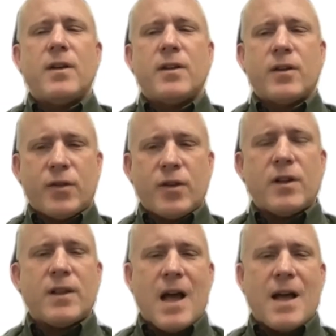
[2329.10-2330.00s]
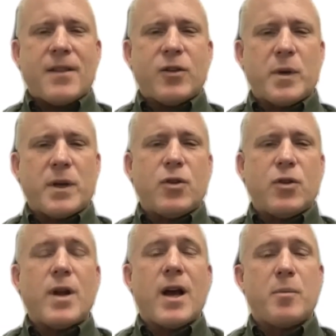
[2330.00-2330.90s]
there's still a lot of things we can
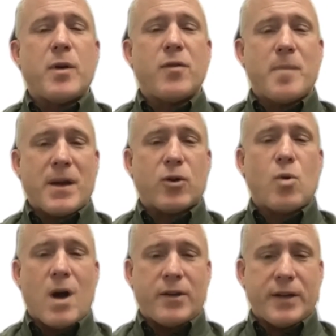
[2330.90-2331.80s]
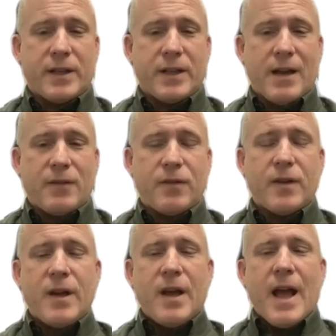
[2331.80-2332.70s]
do to help you have a better quality of life.
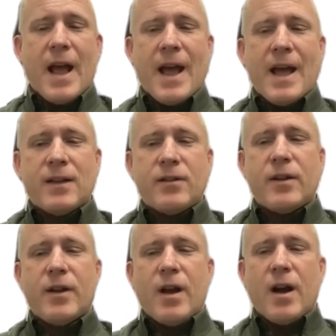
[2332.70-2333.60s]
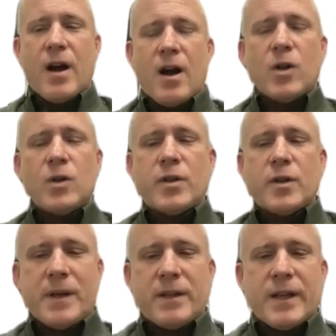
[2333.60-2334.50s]
And
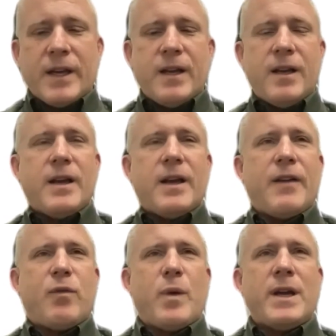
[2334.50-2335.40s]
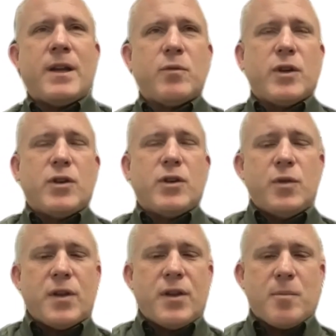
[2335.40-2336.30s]
ultimately, if we can
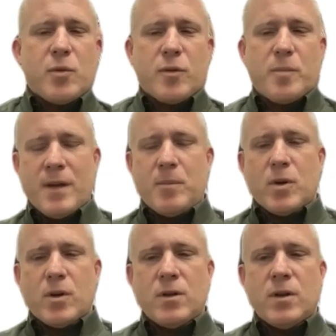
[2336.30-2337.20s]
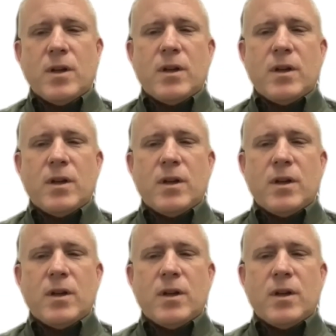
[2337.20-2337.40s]
reduce the number of people